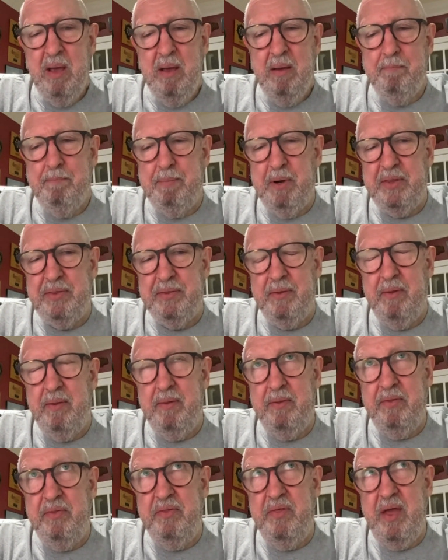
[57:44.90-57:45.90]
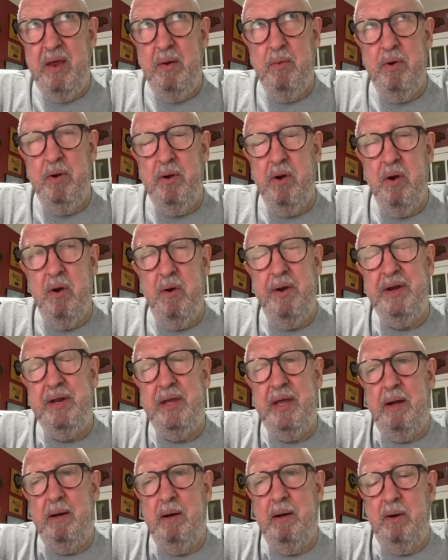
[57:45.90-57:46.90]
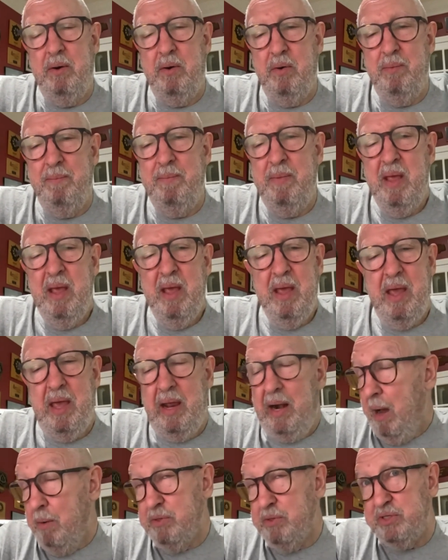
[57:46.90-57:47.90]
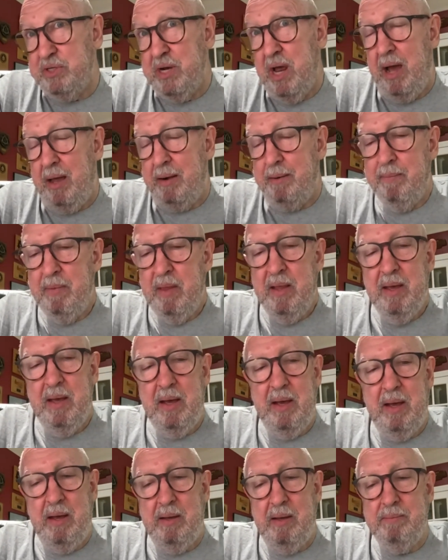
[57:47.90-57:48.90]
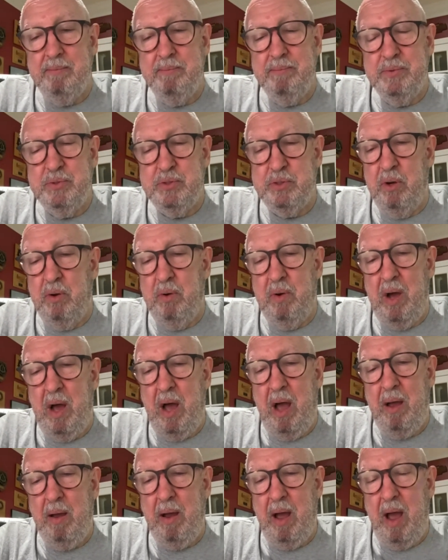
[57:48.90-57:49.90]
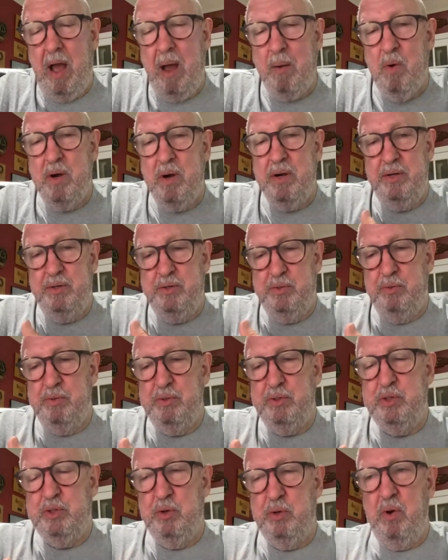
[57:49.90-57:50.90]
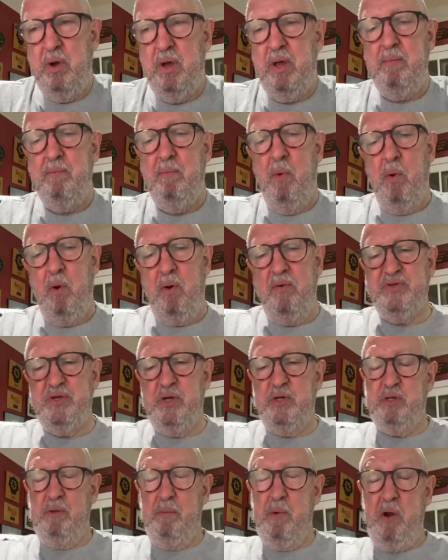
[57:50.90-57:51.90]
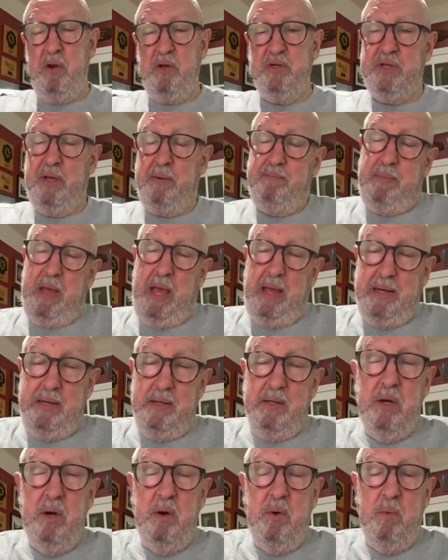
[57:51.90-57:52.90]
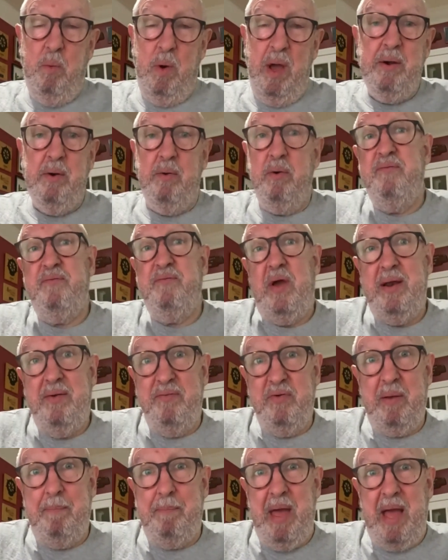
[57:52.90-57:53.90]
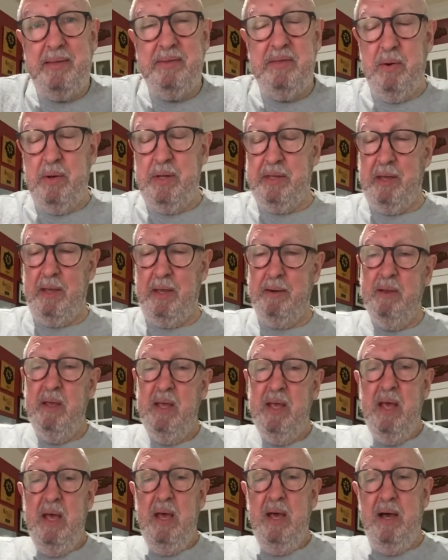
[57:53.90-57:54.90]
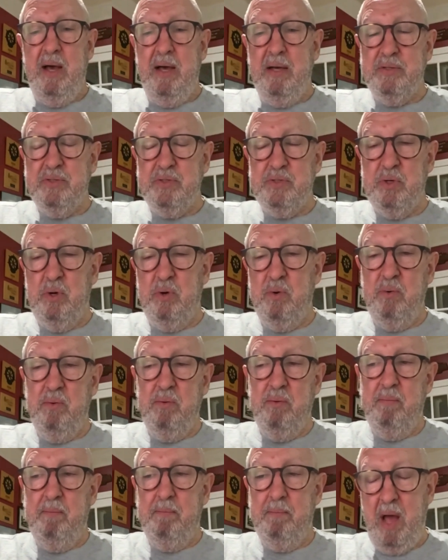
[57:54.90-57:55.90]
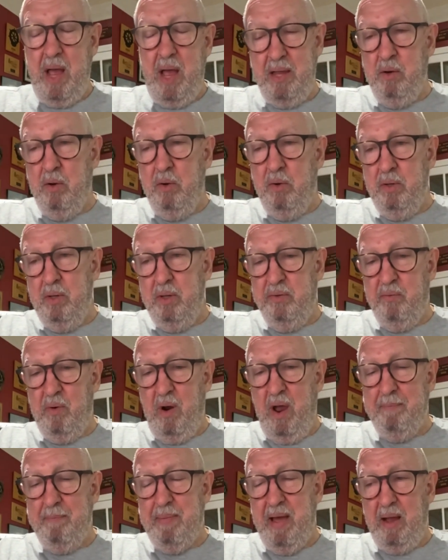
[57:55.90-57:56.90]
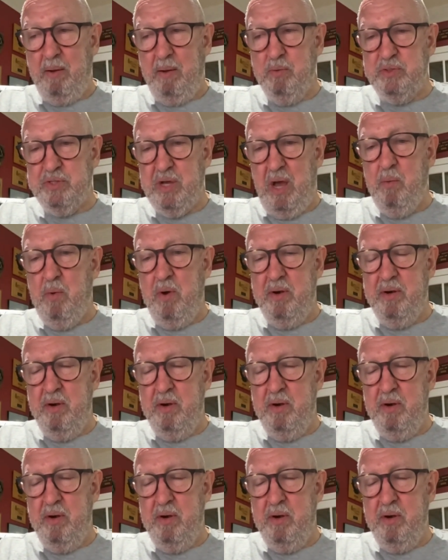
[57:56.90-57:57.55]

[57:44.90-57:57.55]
but they were in a hurry to get home, and I was not. So I wanted to enjoy more of Central America because I didn't know when or if I'd ever get back there again. So my goal on the ride back was I wanted to